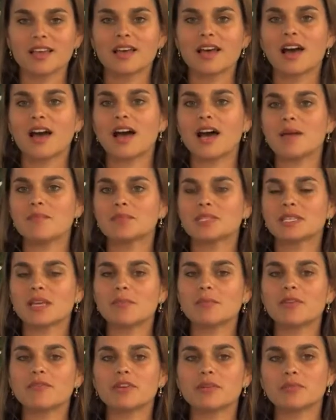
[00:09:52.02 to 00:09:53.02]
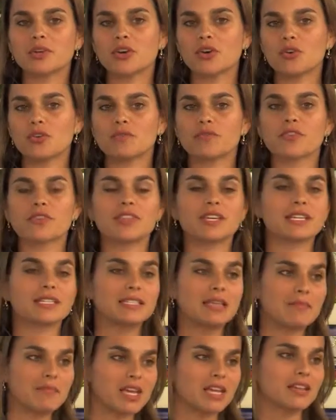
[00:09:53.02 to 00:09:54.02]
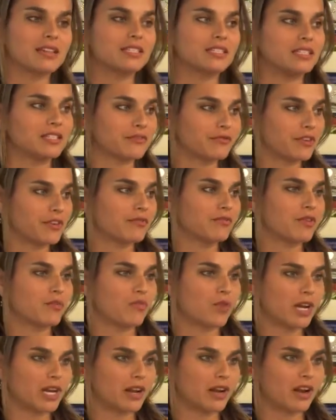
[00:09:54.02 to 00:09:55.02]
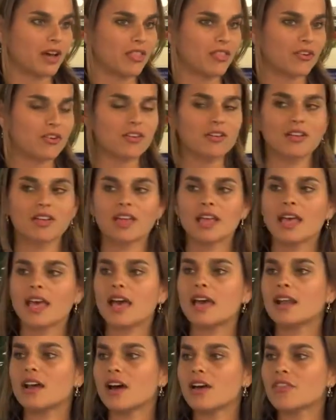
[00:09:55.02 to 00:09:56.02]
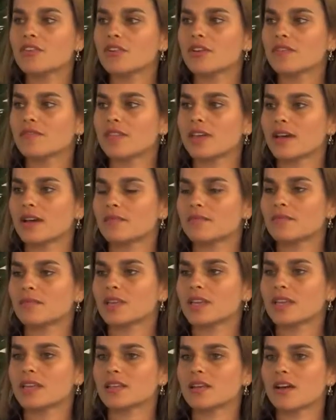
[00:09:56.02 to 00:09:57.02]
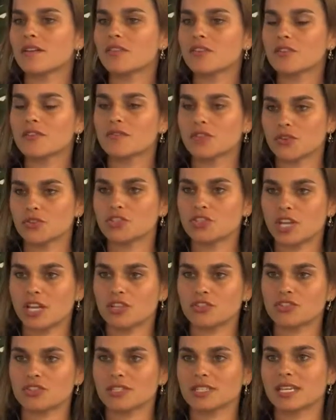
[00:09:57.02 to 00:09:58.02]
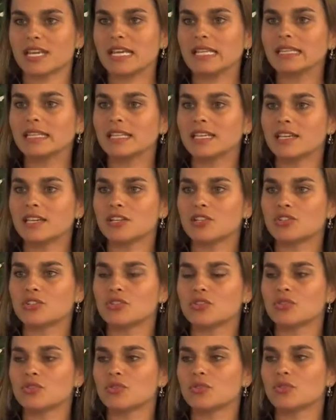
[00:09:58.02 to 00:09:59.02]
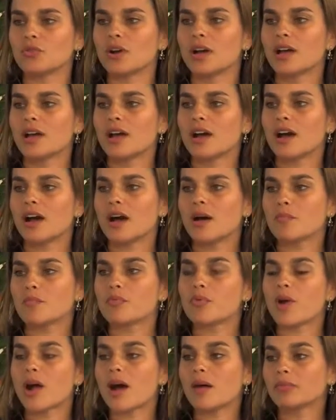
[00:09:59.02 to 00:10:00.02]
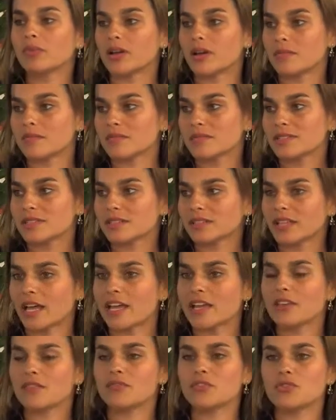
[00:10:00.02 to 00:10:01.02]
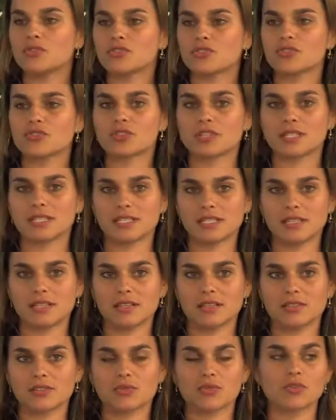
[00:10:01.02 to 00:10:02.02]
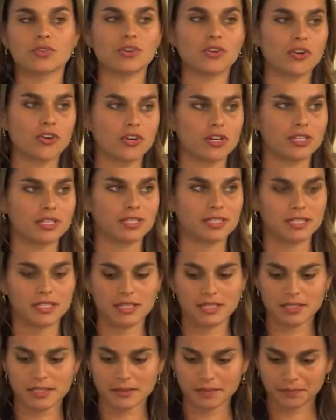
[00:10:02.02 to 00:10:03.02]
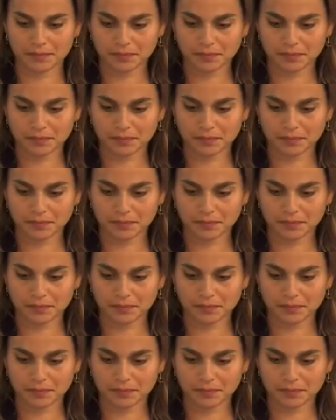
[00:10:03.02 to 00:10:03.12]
Um, some of them code for things that make us different from one another, and other of them, other of those changes can lead to um, problems like future disease or current disease.